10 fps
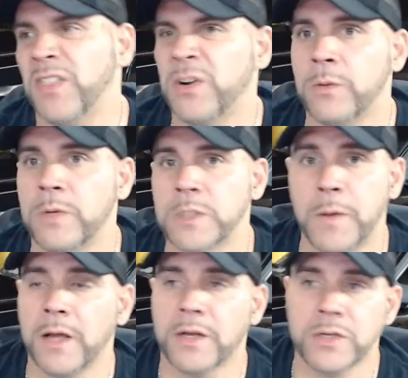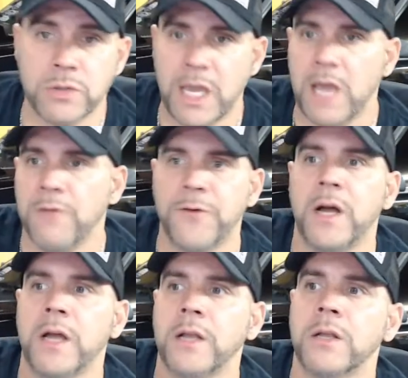31 spline because you
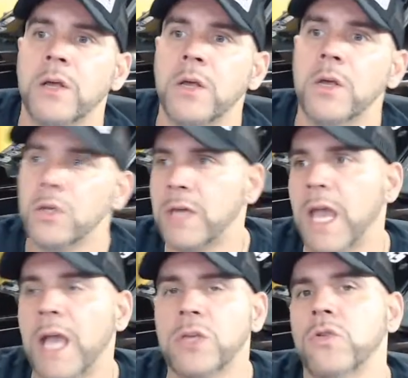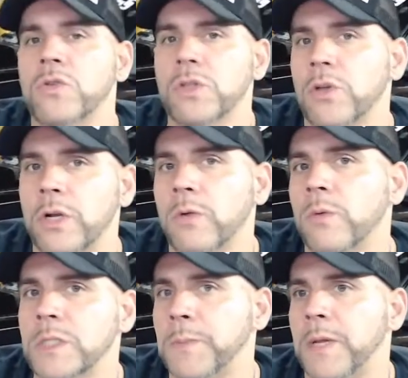can't use a
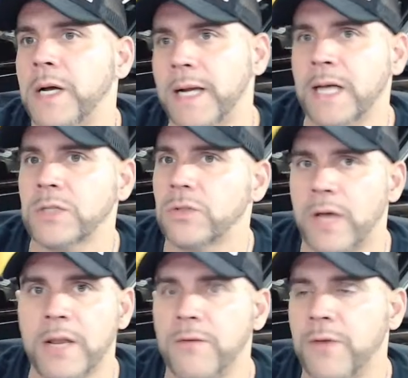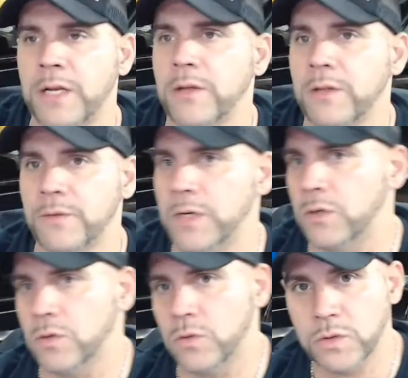31 spline axle out of any of the
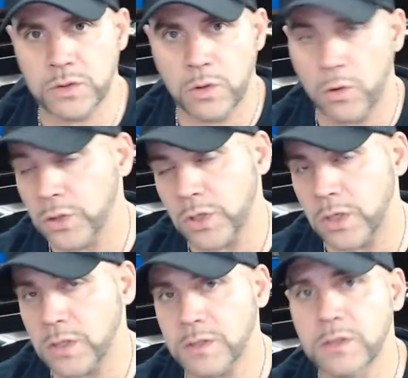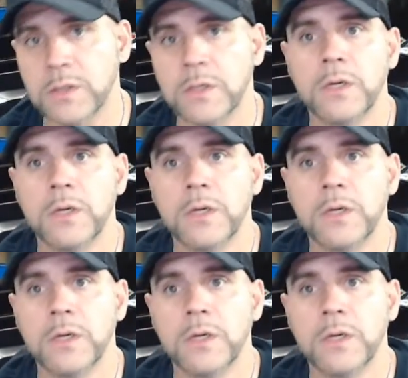vehicles or trucks